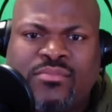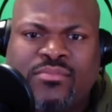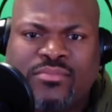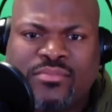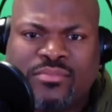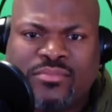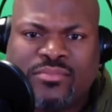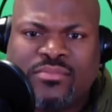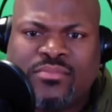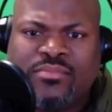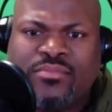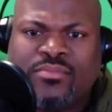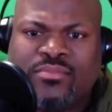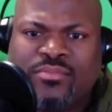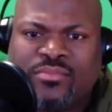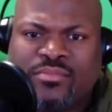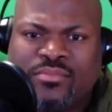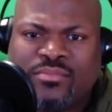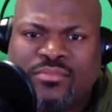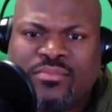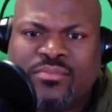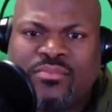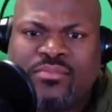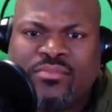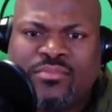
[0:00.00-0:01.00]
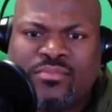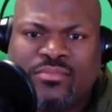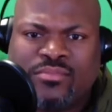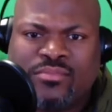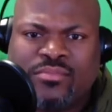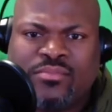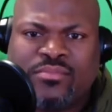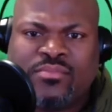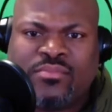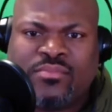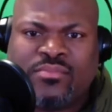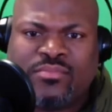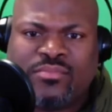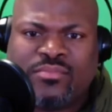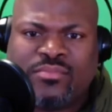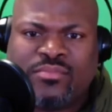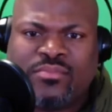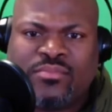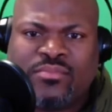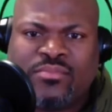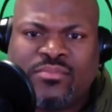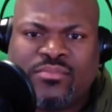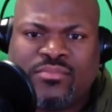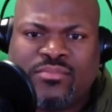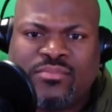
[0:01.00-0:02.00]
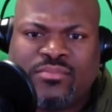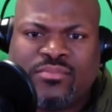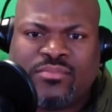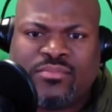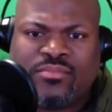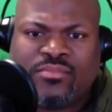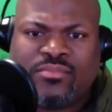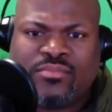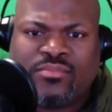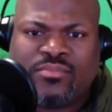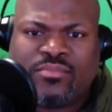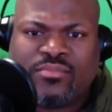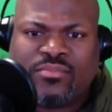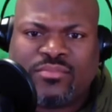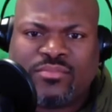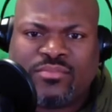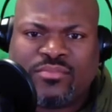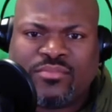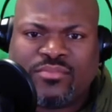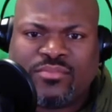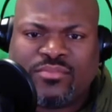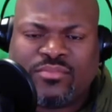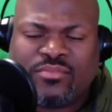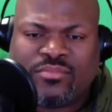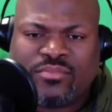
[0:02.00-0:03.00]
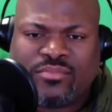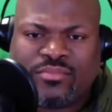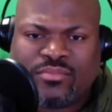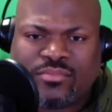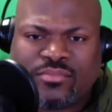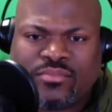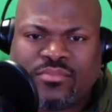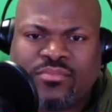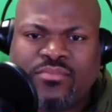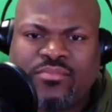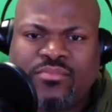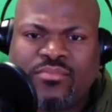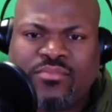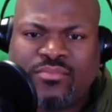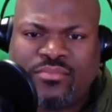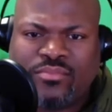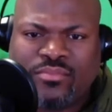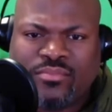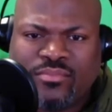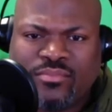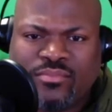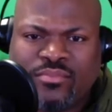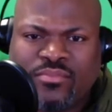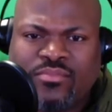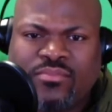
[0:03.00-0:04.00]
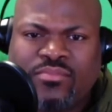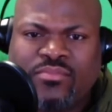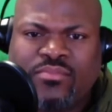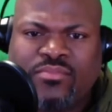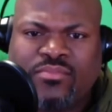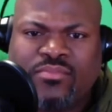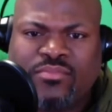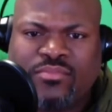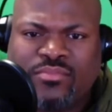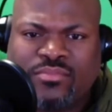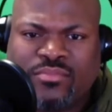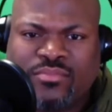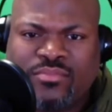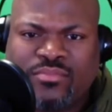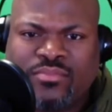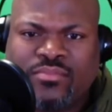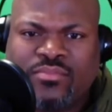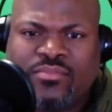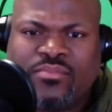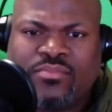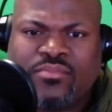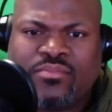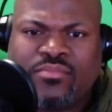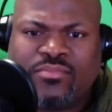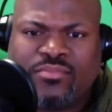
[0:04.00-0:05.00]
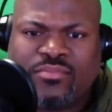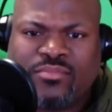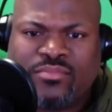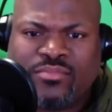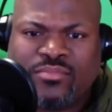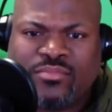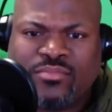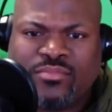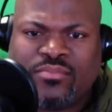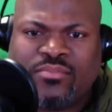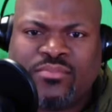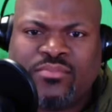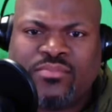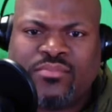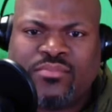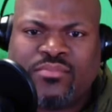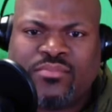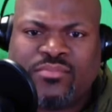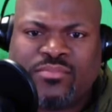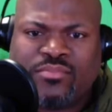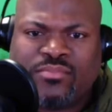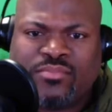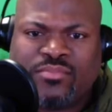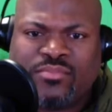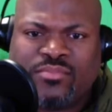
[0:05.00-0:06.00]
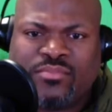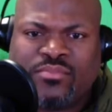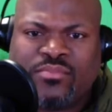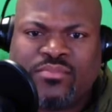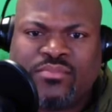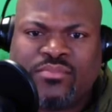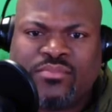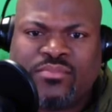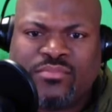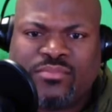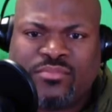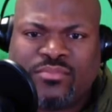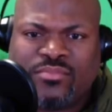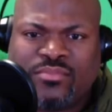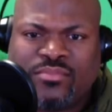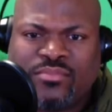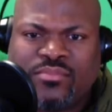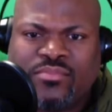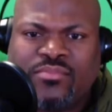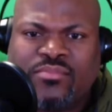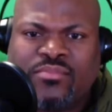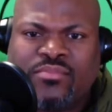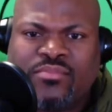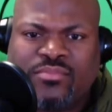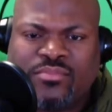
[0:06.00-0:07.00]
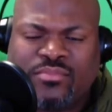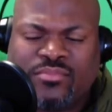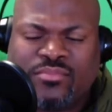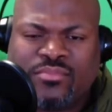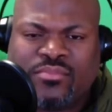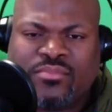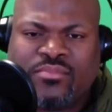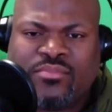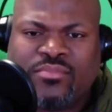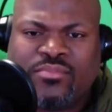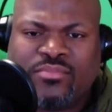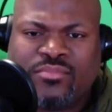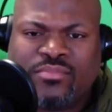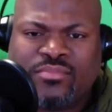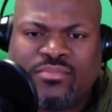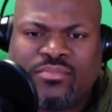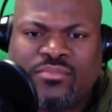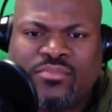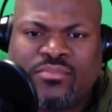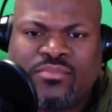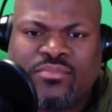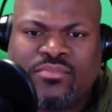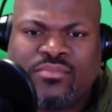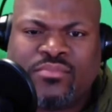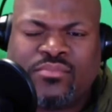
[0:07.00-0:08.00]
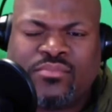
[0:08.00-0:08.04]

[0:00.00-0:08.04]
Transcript: No words are spoken by the person on screen.